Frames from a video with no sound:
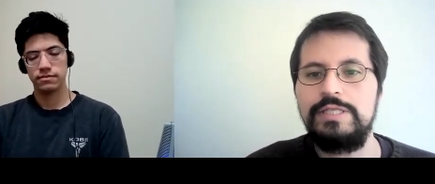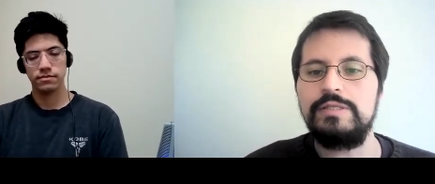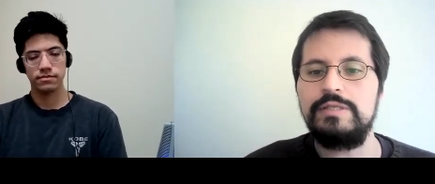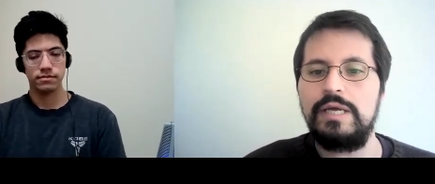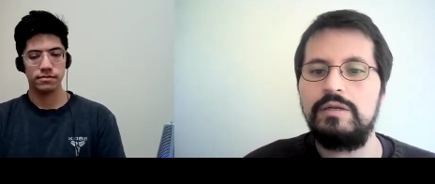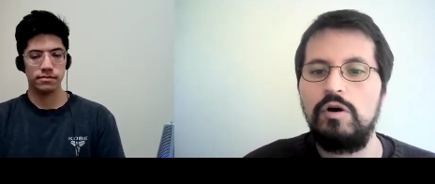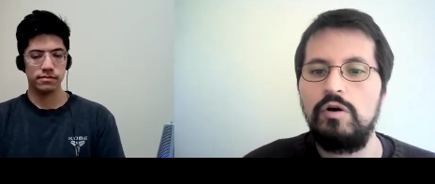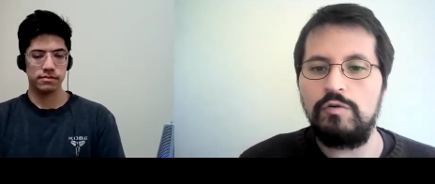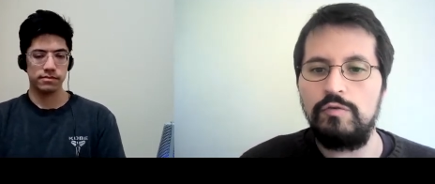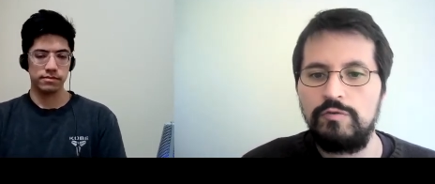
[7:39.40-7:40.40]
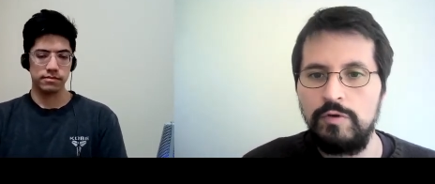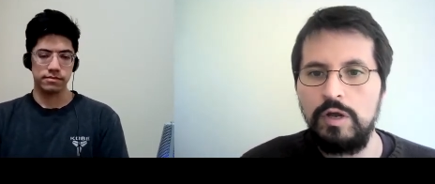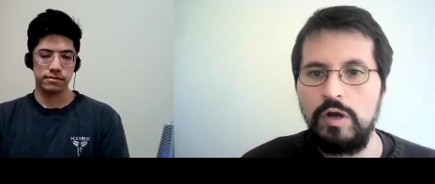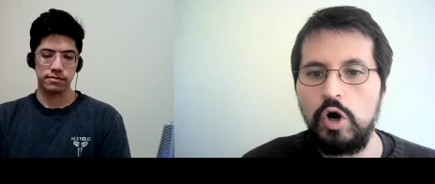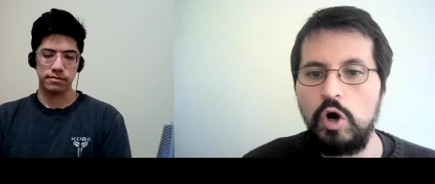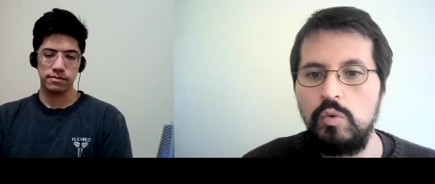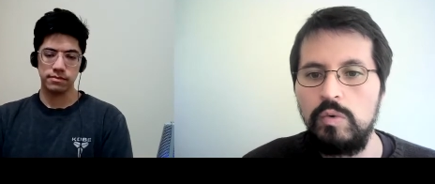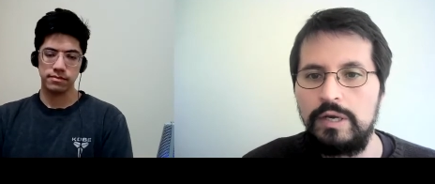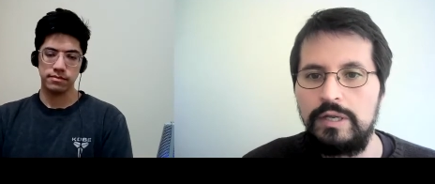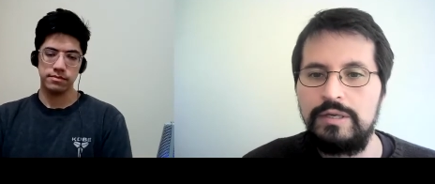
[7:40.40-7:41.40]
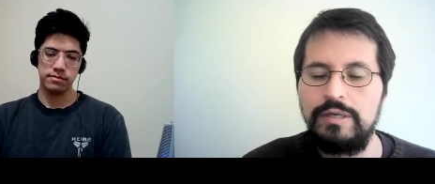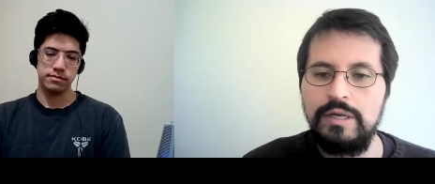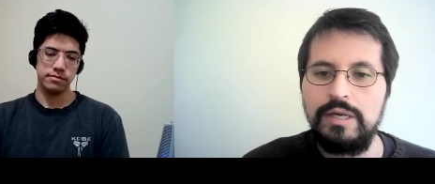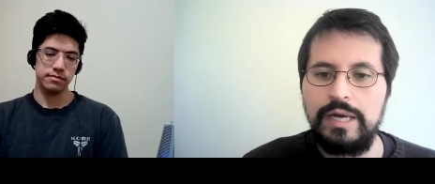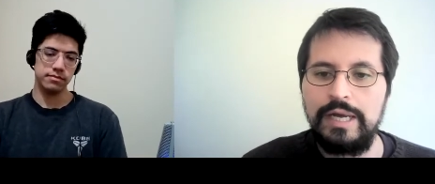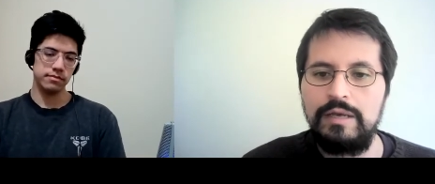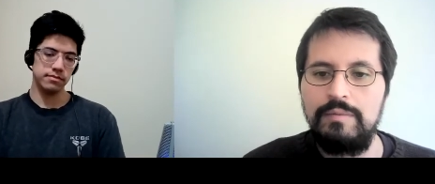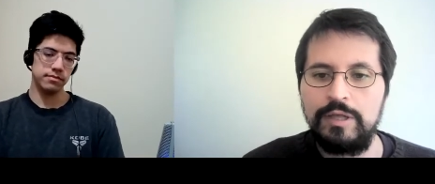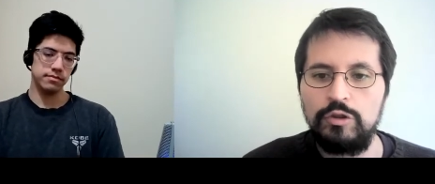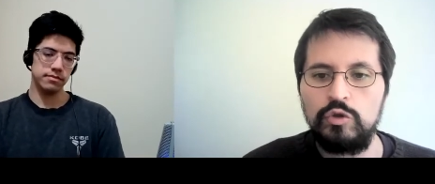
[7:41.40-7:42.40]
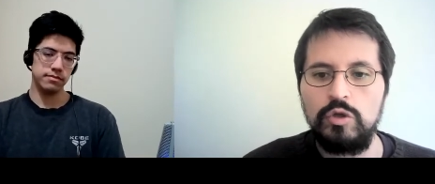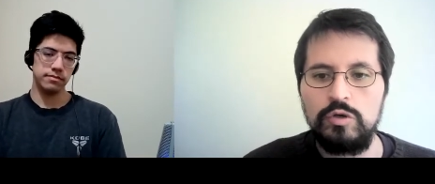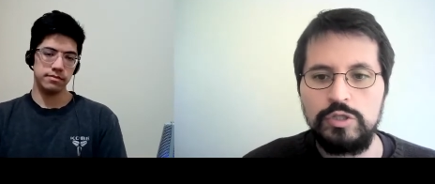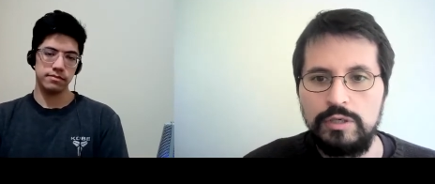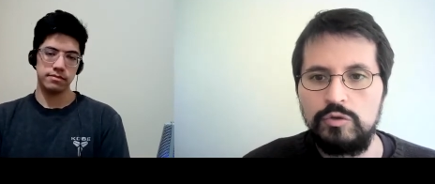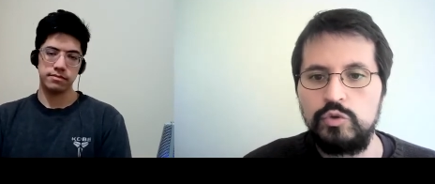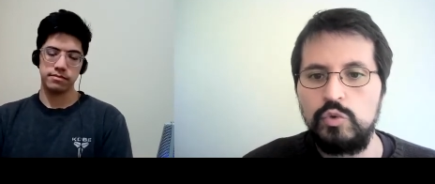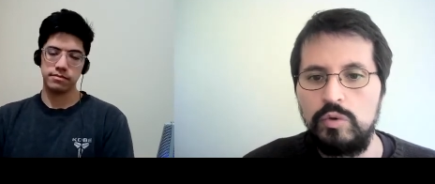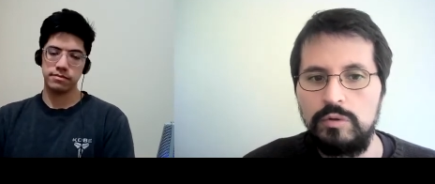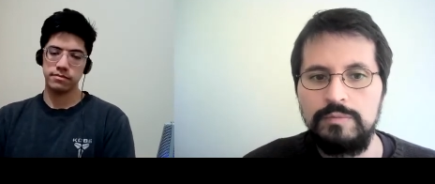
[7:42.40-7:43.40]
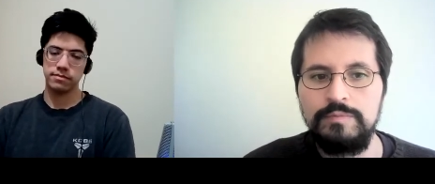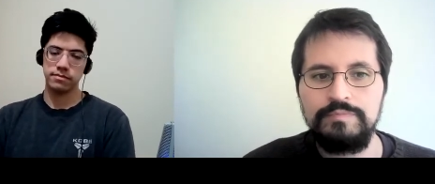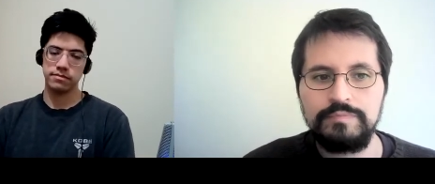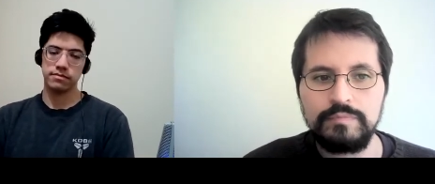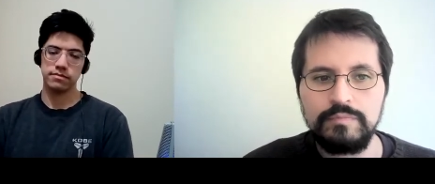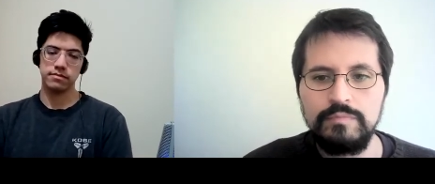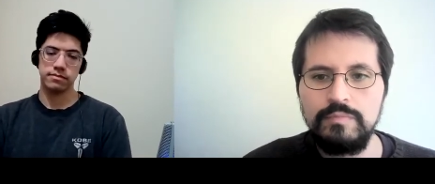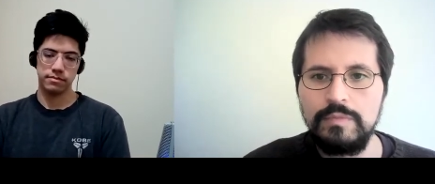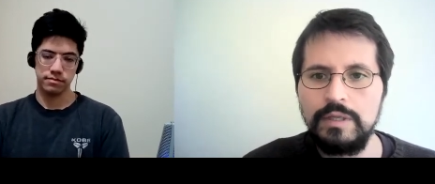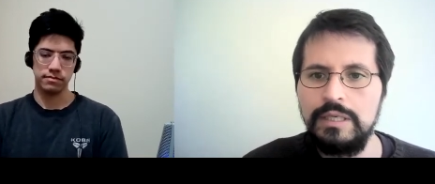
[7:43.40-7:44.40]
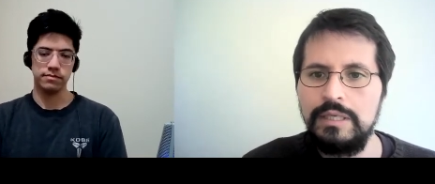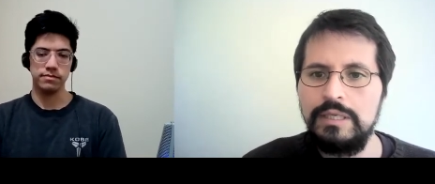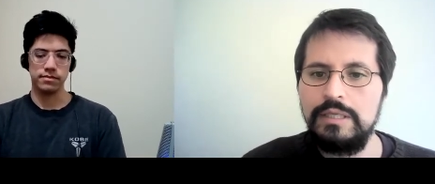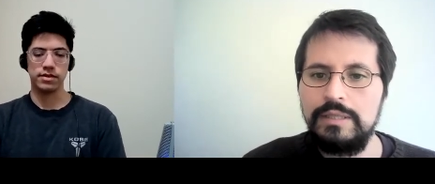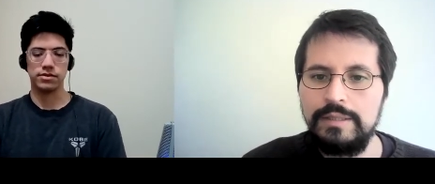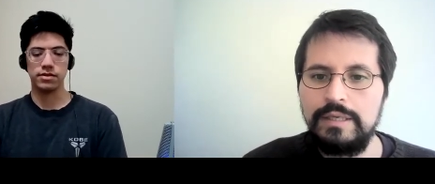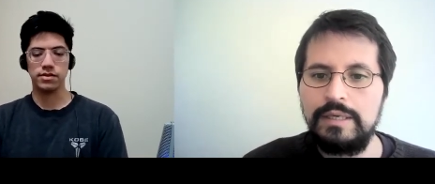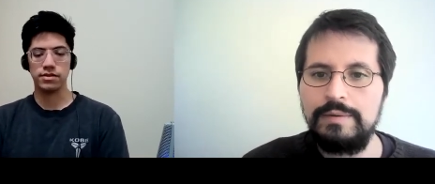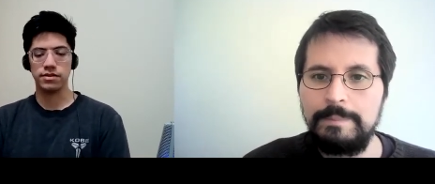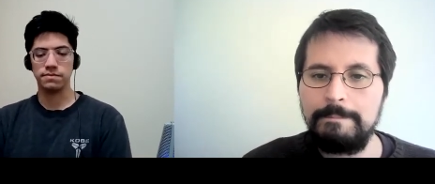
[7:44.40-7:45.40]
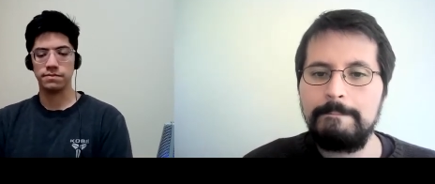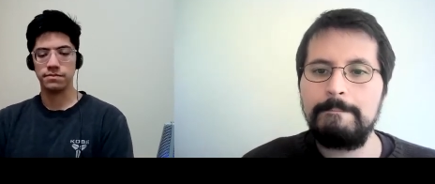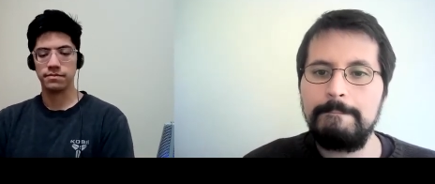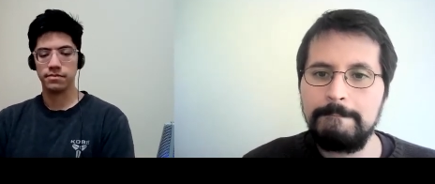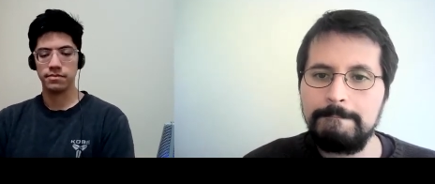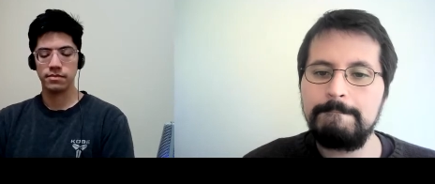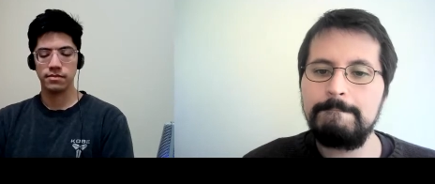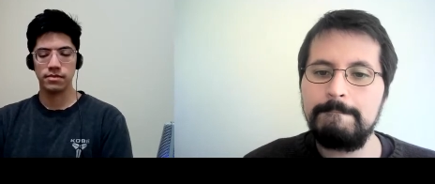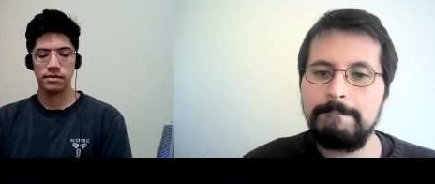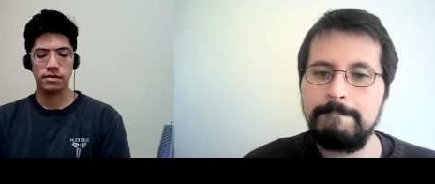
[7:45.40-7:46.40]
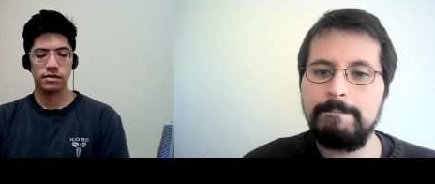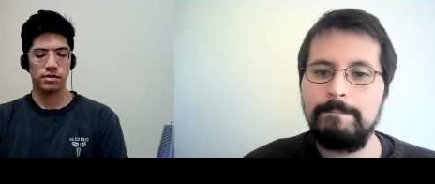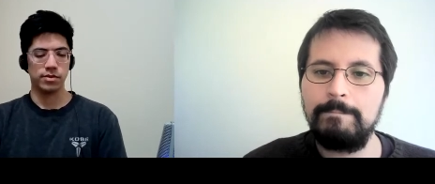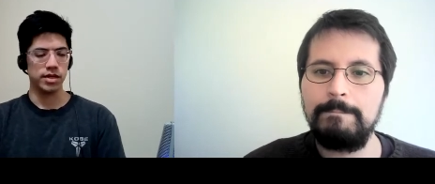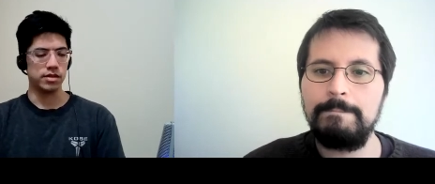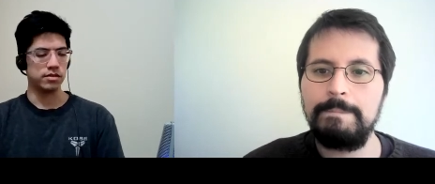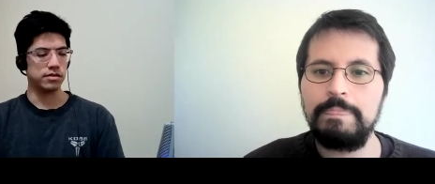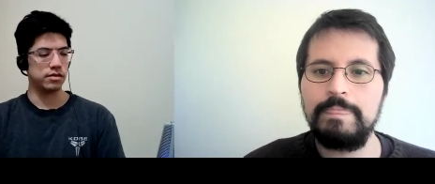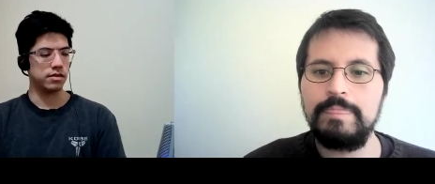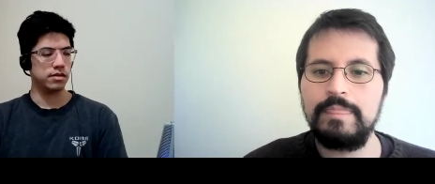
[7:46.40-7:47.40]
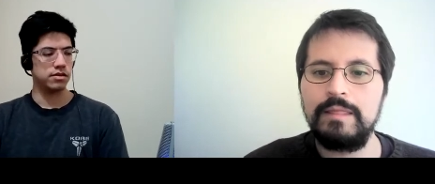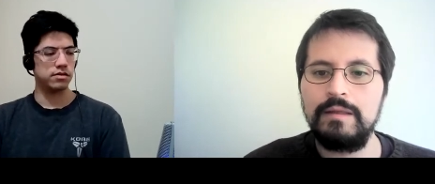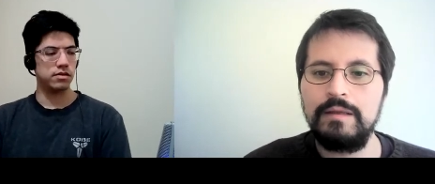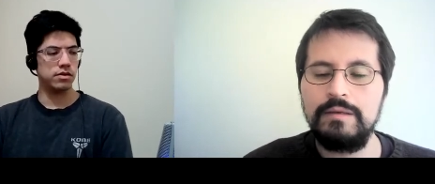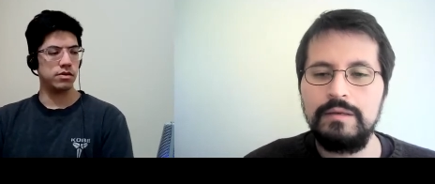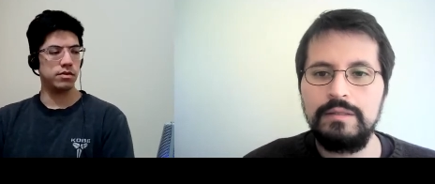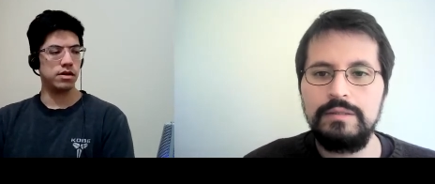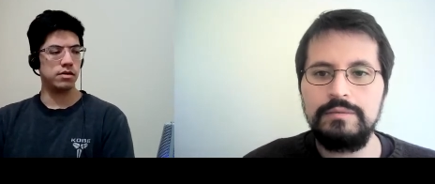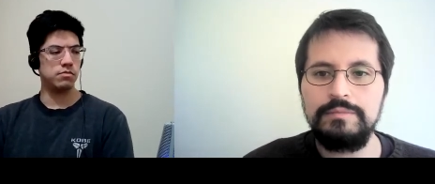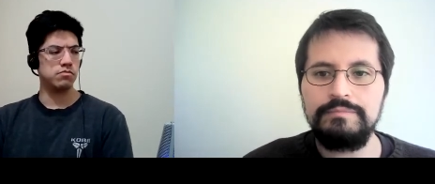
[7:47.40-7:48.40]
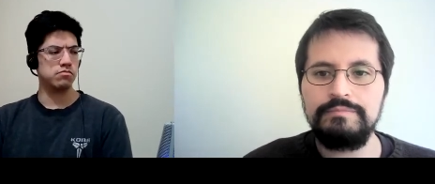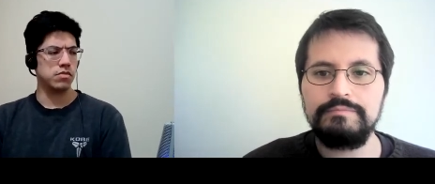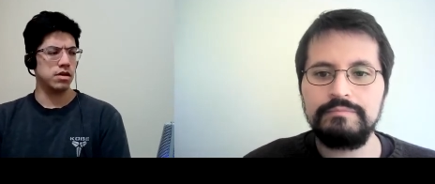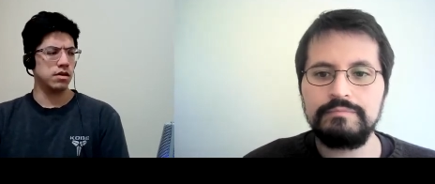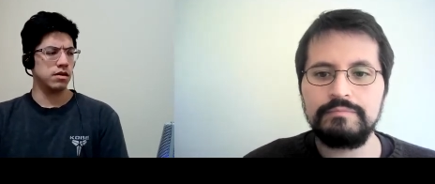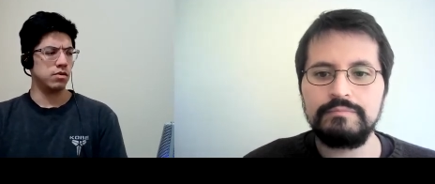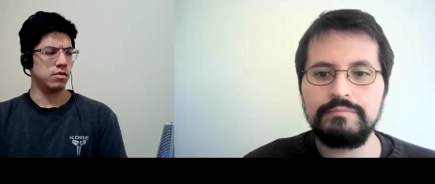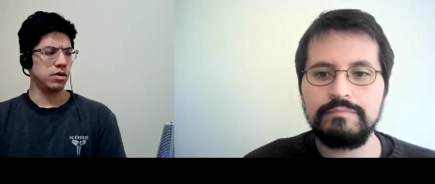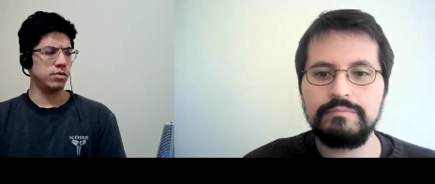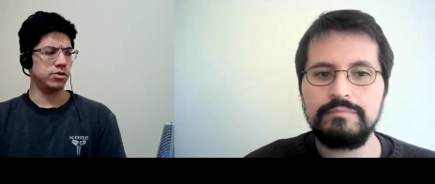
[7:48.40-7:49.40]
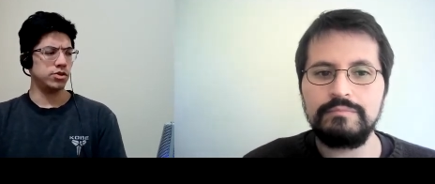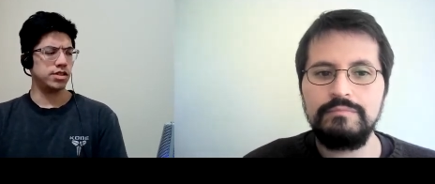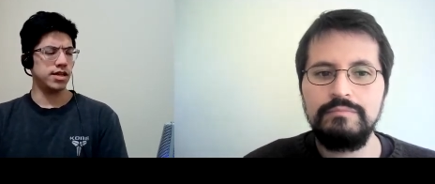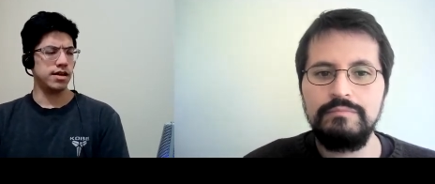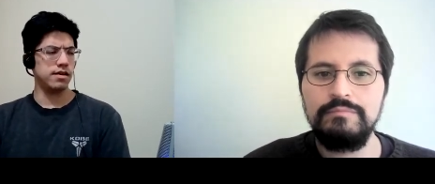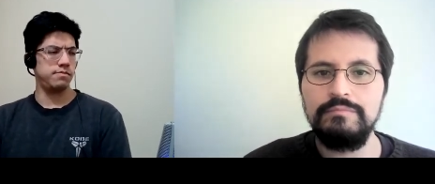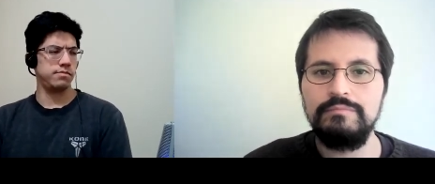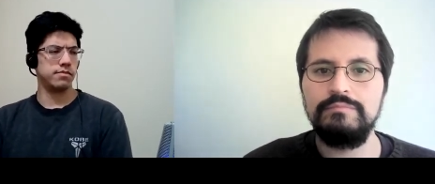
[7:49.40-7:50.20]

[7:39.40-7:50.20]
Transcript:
Speaker 1: instead of only a methodological tool. Mm-hmm. I see,
Speaker 2: I see. All right. So, um, what would you say